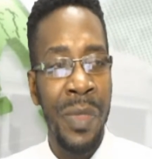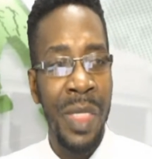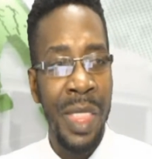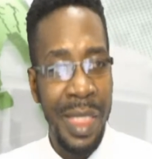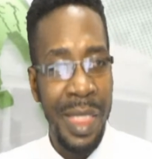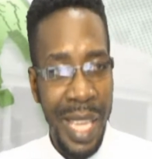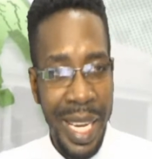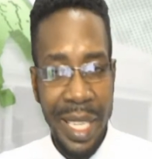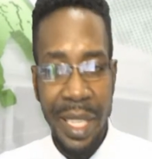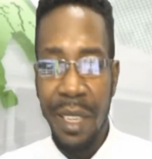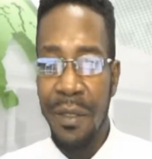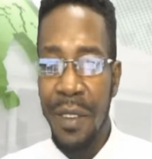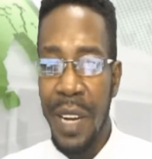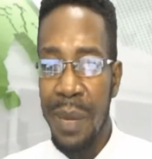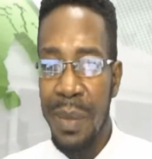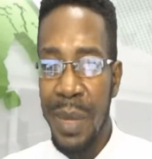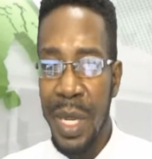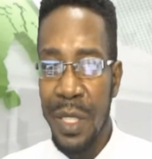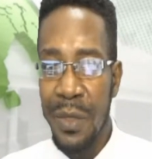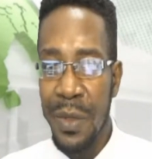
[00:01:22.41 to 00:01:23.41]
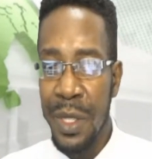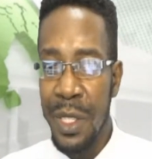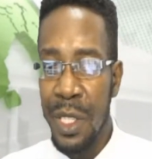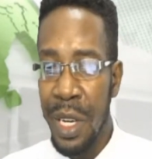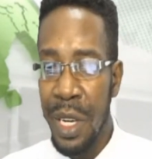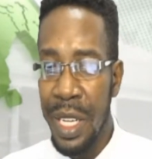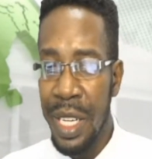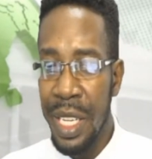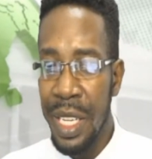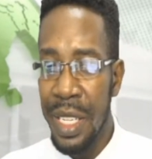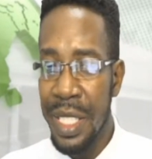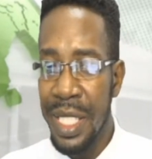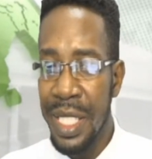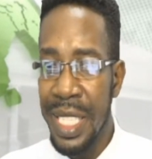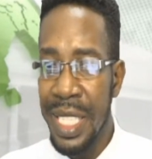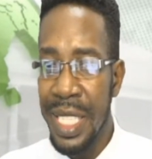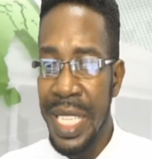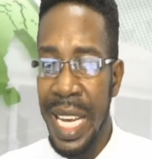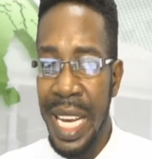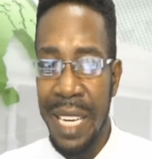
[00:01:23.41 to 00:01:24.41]
Thank you very much for joining us
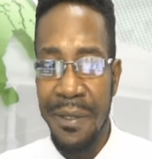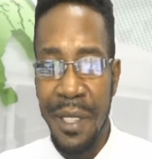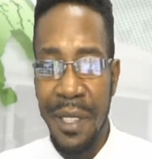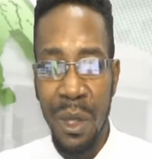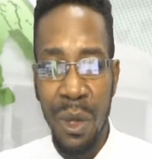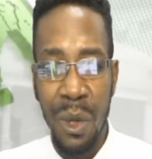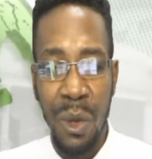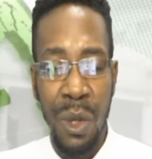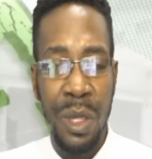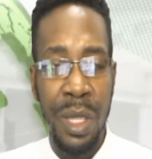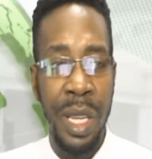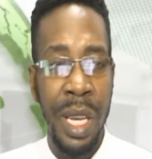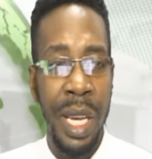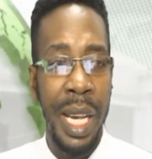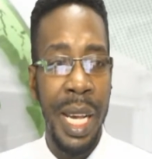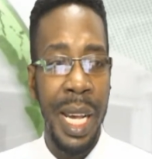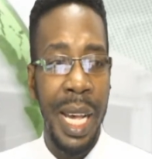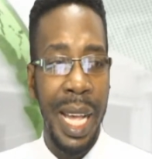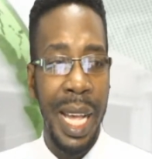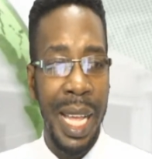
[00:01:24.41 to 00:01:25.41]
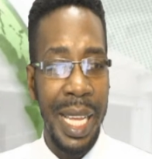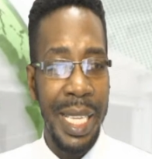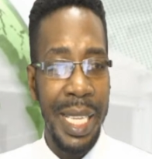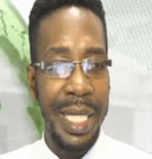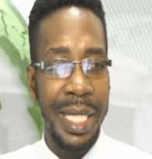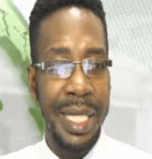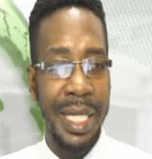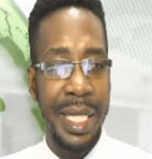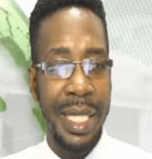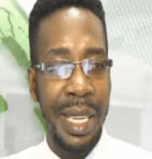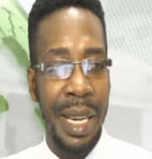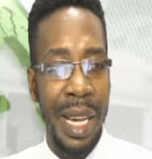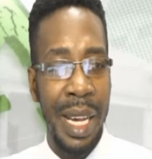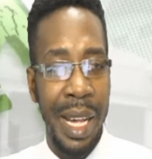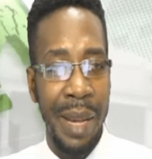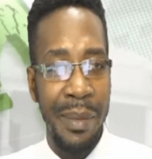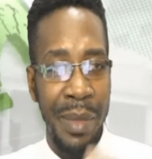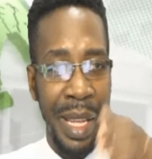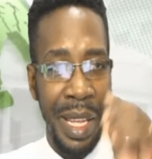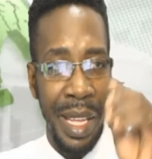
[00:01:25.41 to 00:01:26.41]
this afternoon. As
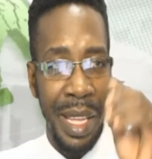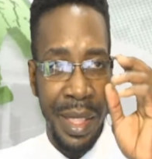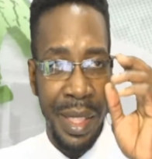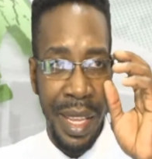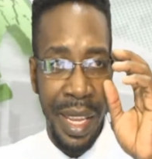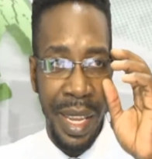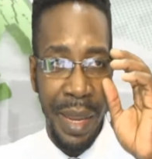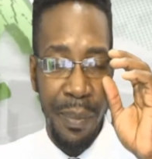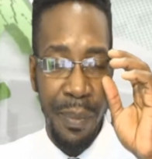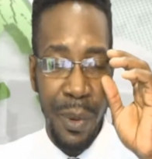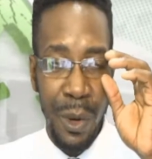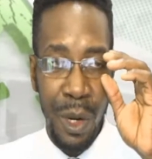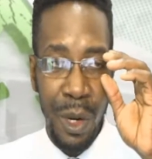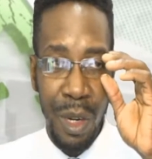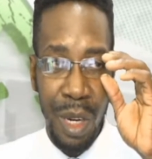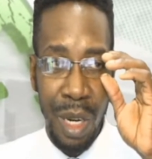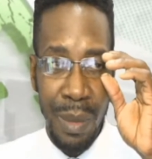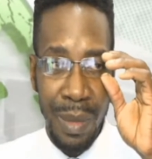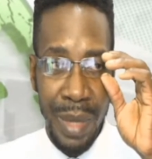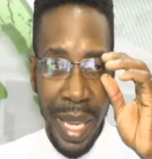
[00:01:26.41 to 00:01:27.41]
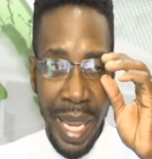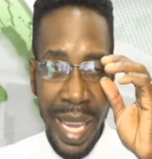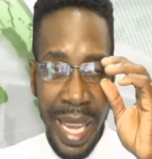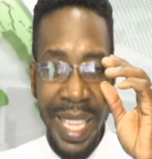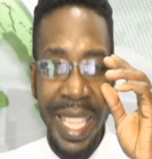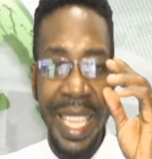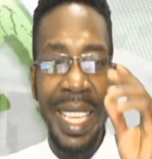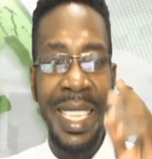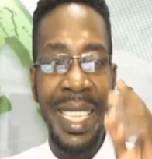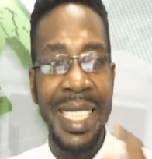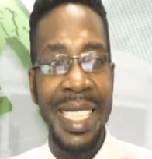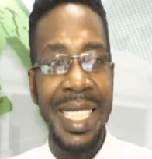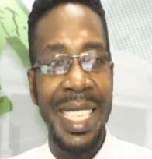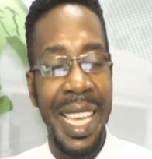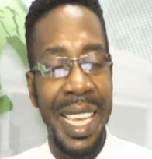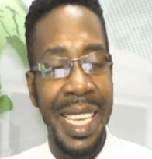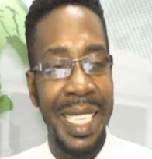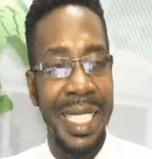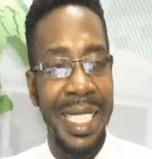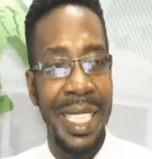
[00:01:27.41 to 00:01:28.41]
the program heading
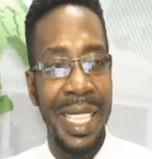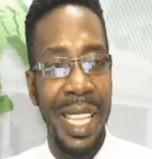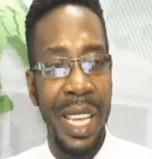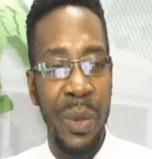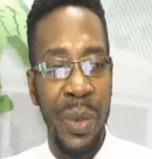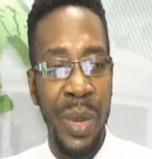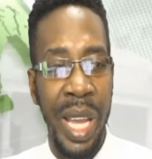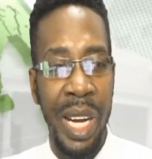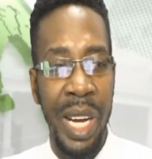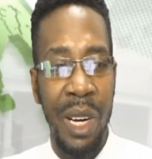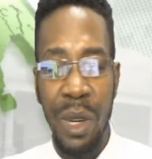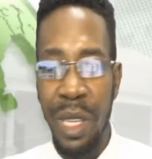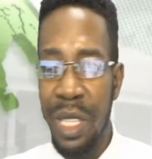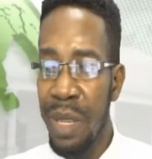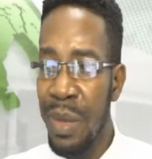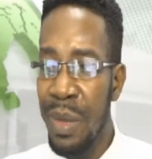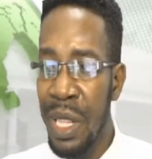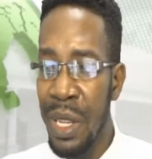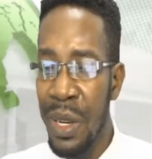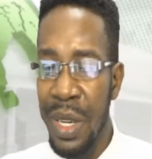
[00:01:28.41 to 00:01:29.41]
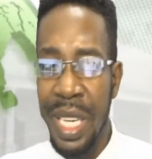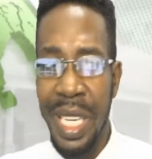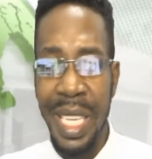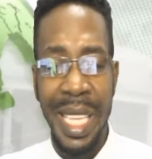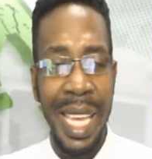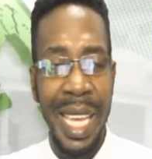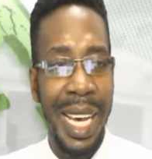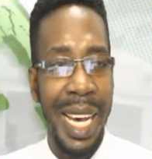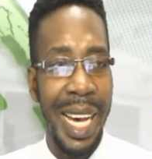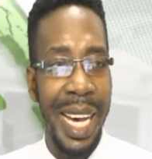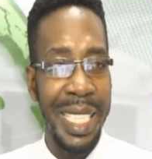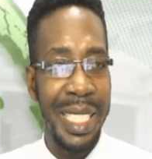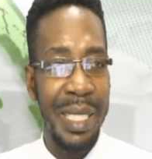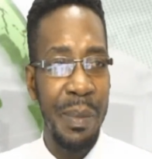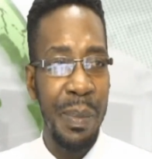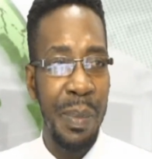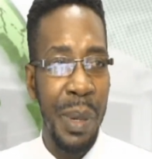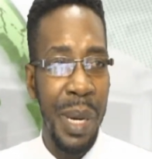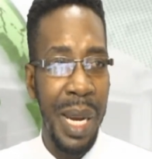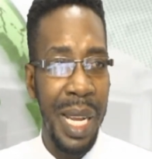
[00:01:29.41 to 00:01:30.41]
says, today we are going to be looking at
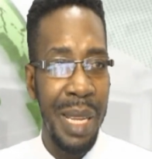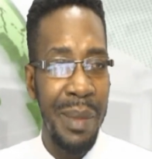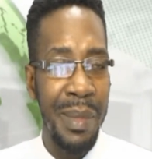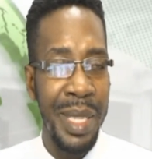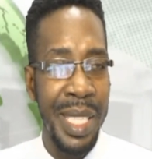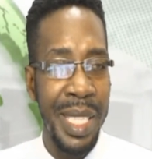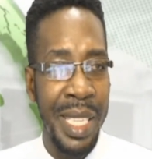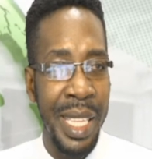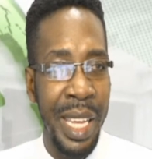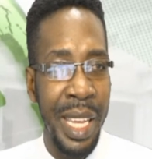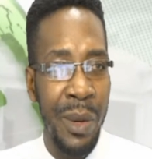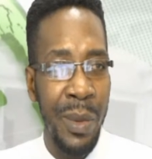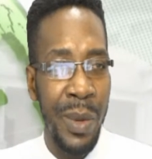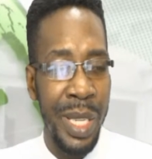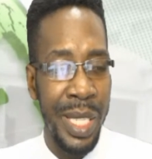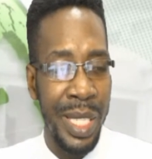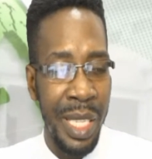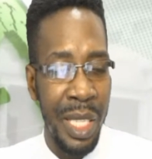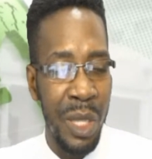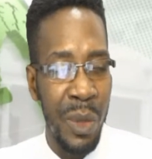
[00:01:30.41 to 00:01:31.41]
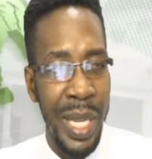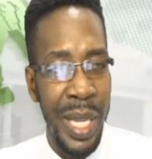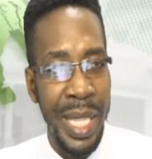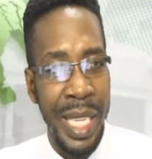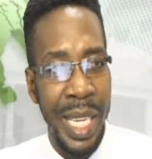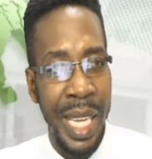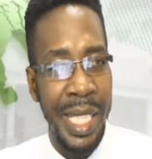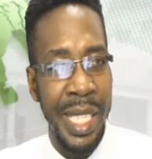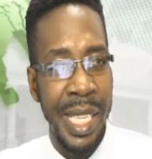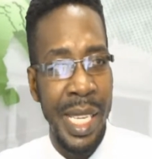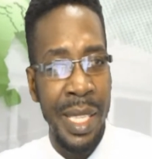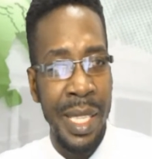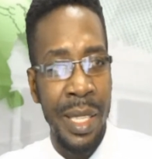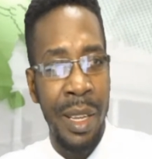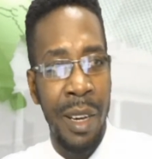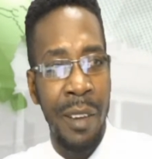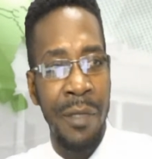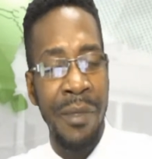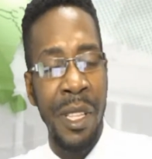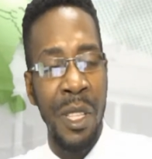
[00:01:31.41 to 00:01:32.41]
Parliament. Today was the 28th sitting
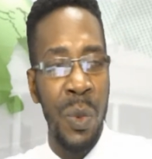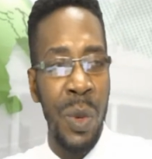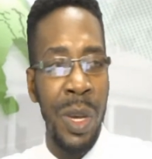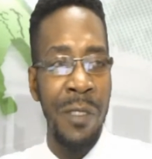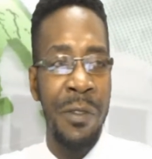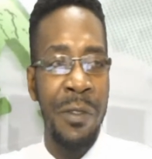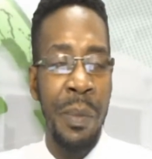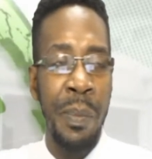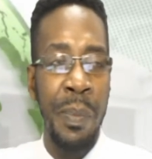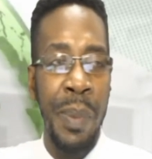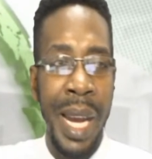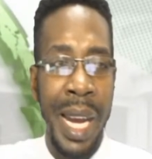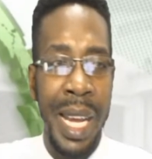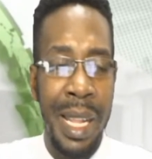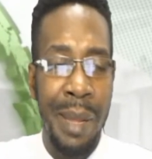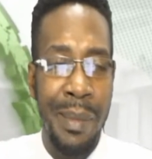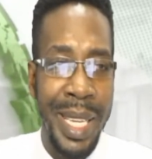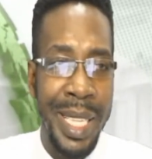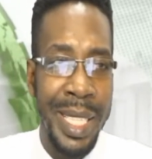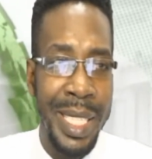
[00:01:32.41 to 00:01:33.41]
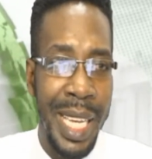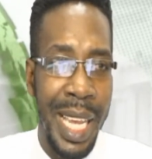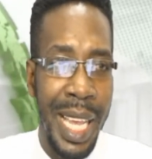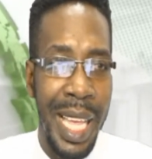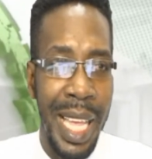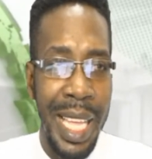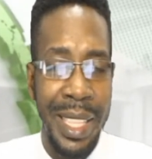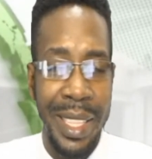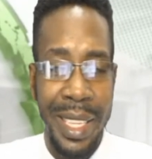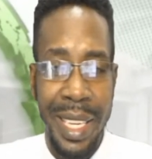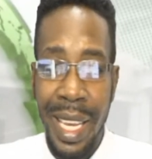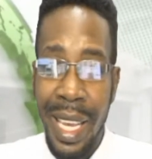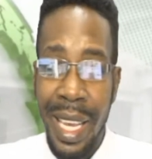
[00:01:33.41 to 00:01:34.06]
of the 12th Parliament, and